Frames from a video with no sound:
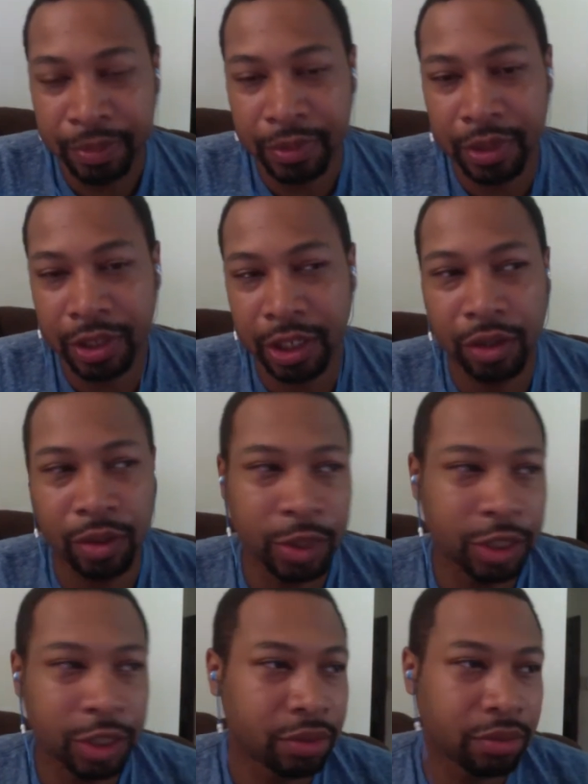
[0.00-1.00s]
So, mm-hmm.
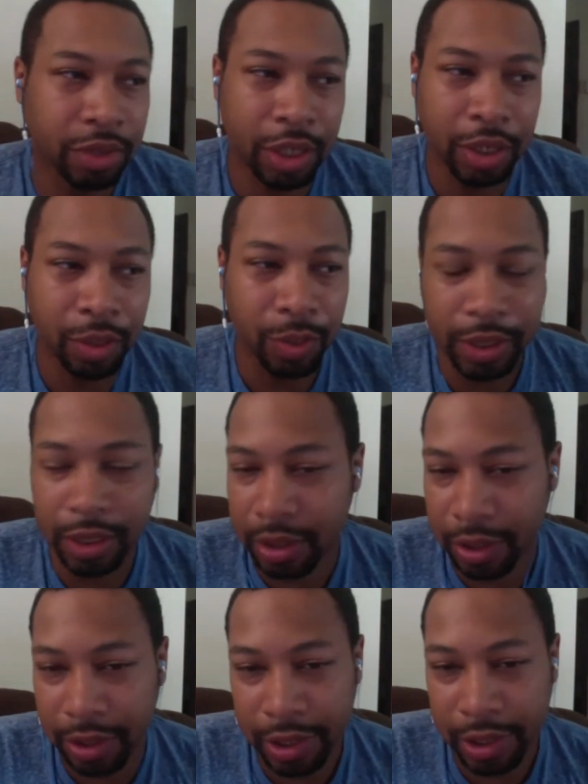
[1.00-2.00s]
which you know, it wasn't a
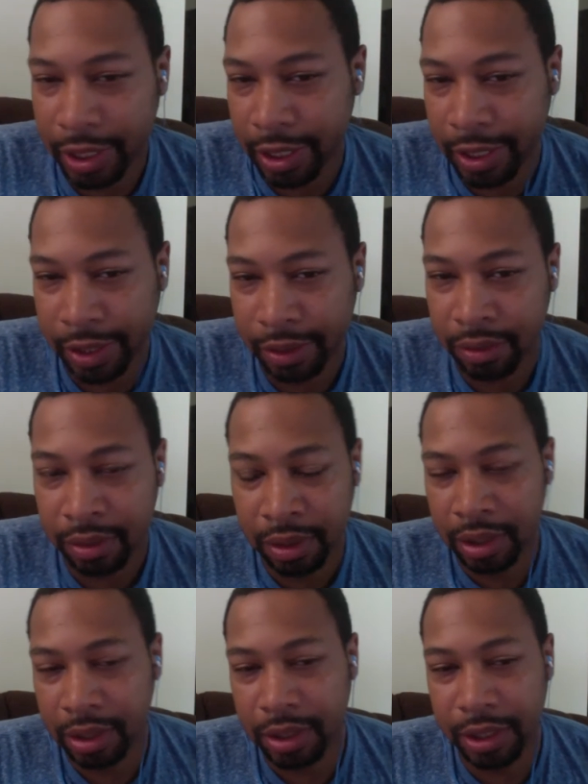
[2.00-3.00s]
ton,
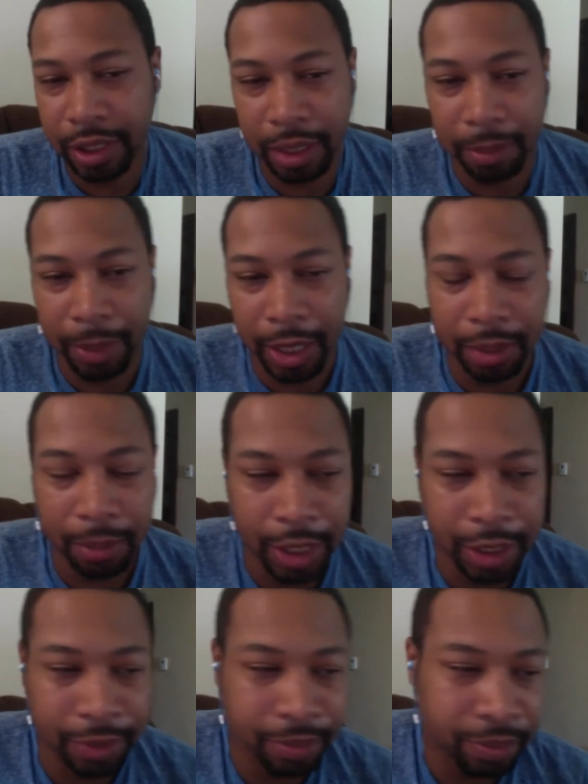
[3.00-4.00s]
ton of money,
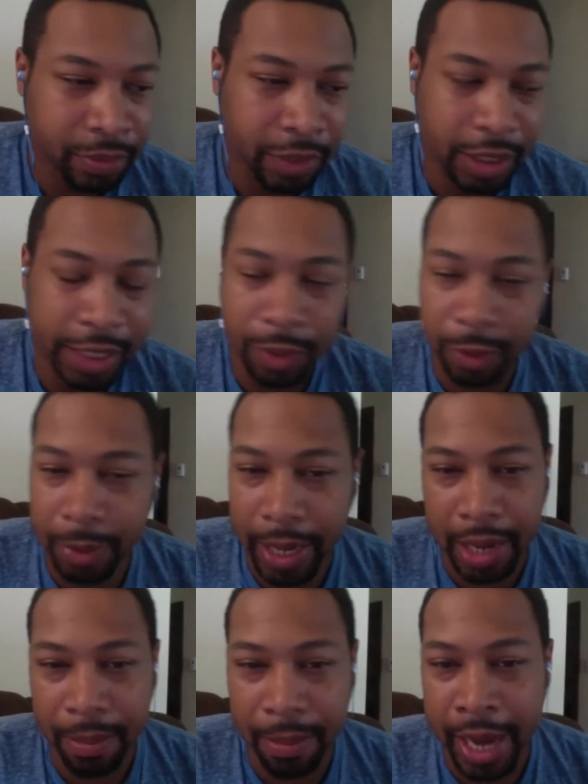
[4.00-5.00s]
but but I was
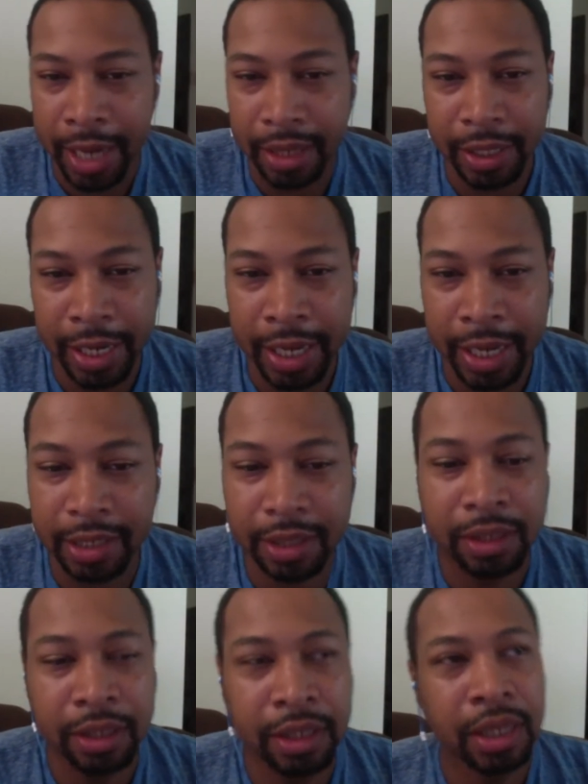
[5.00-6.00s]
paying back
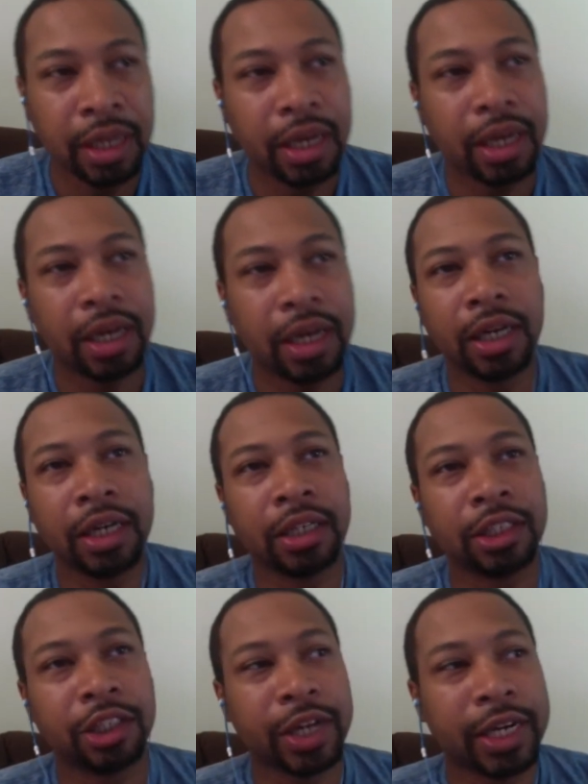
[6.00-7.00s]
debts, uh,
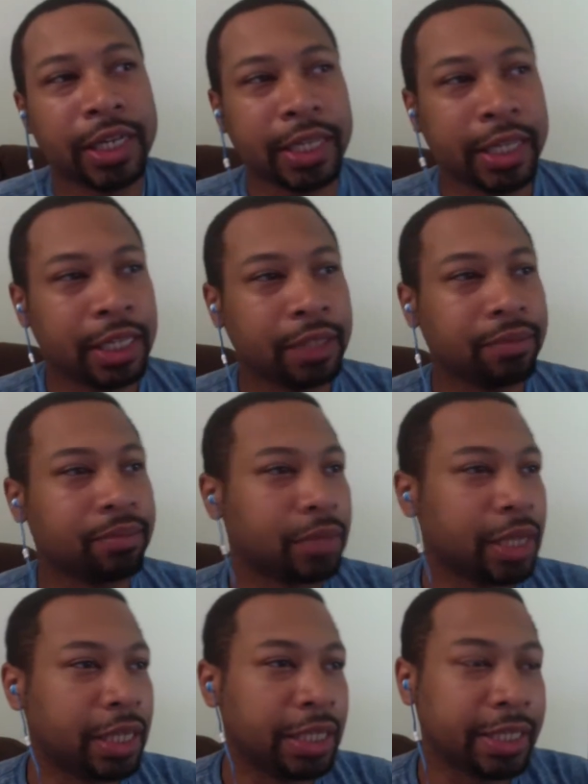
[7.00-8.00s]
trying to get
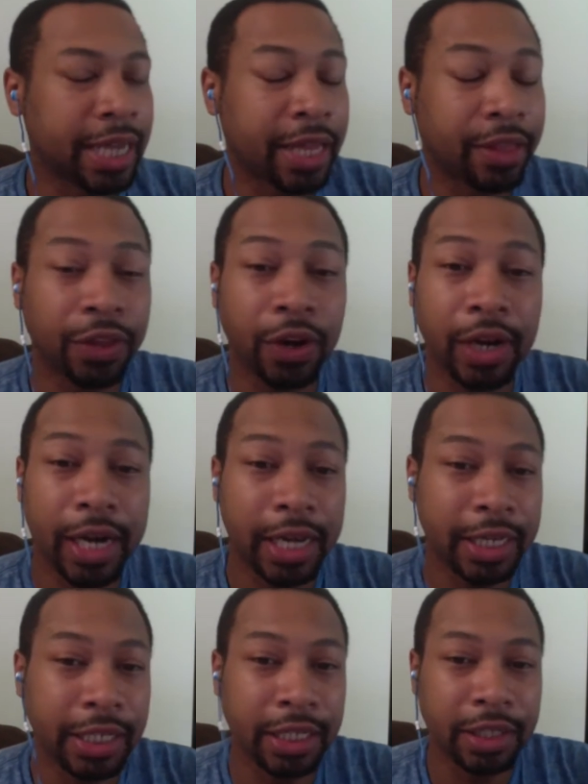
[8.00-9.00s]
at least I thought I
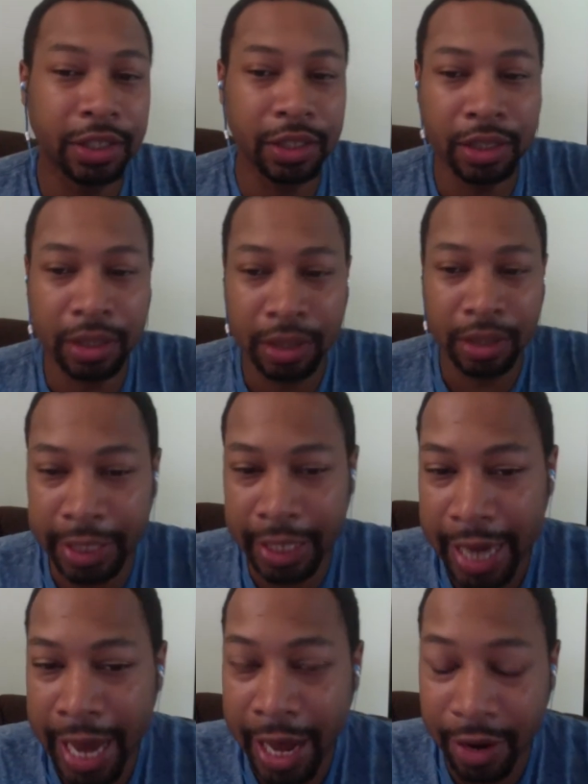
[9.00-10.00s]
needed to
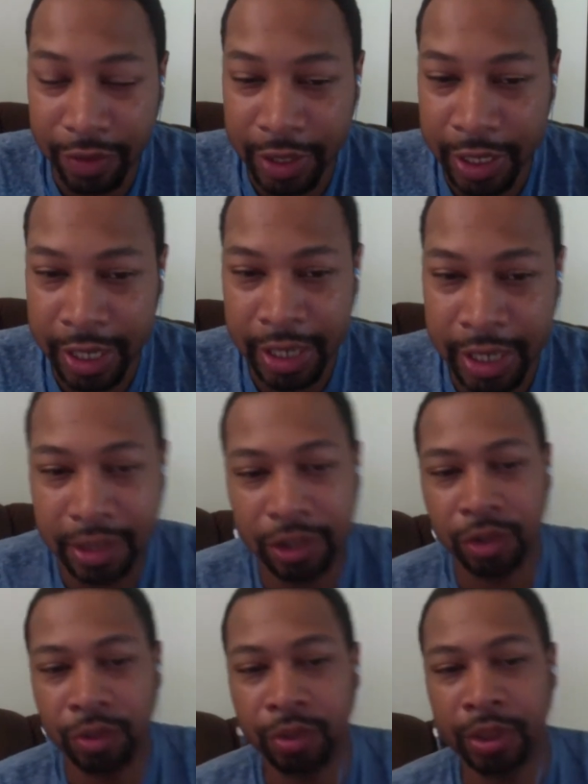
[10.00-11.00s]
get out of debt
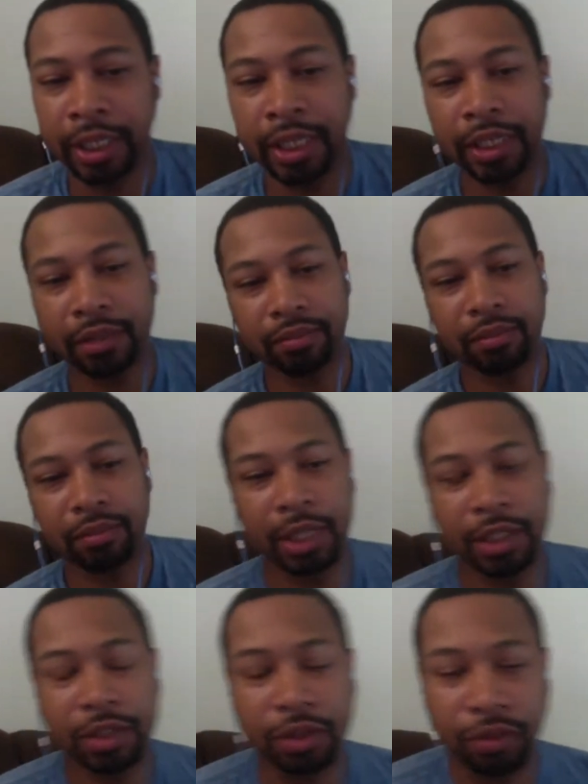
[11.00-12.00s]
to get
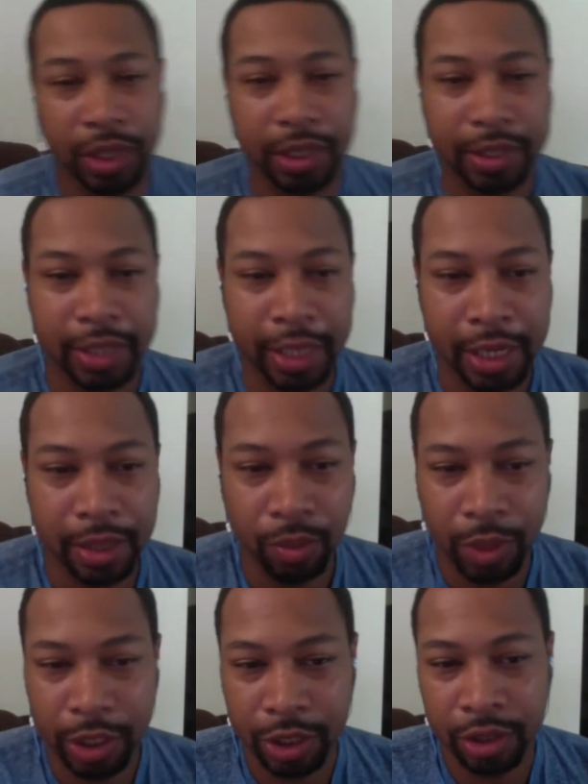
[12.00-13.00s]
into real estate,
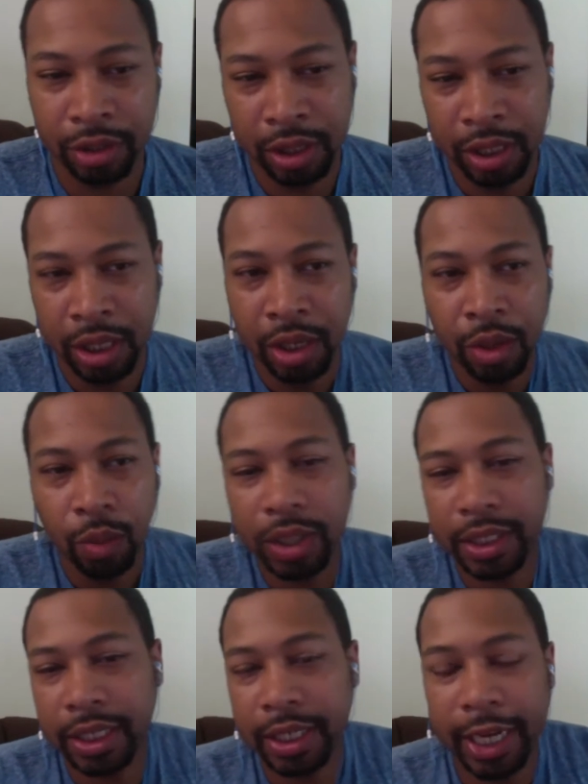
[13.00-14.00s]
which
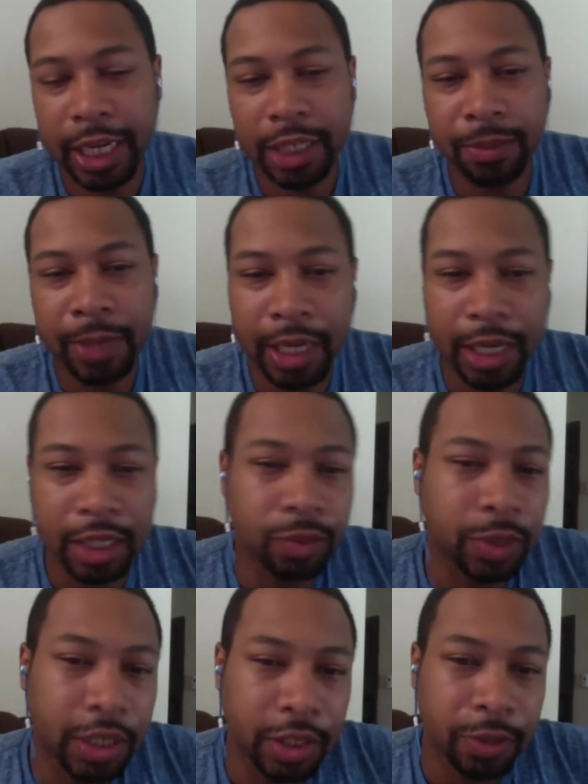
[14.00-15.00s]
wasn't the case, but that comes
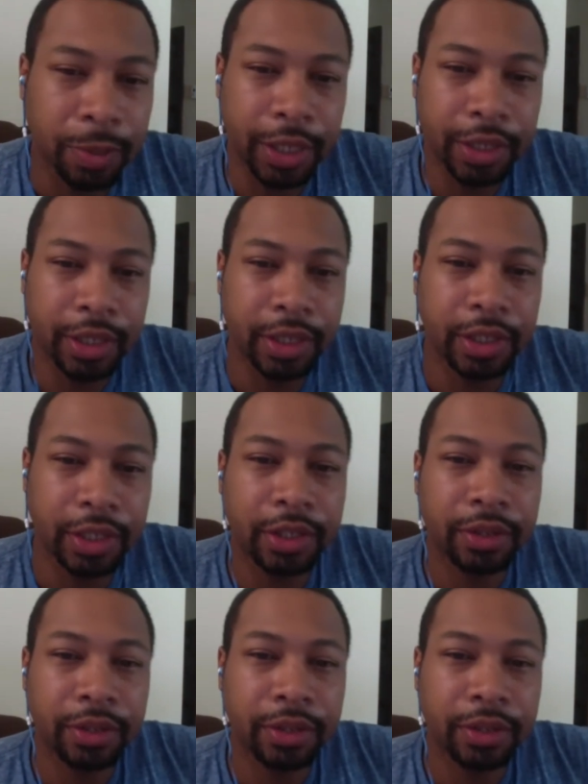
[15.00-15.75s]
with experience.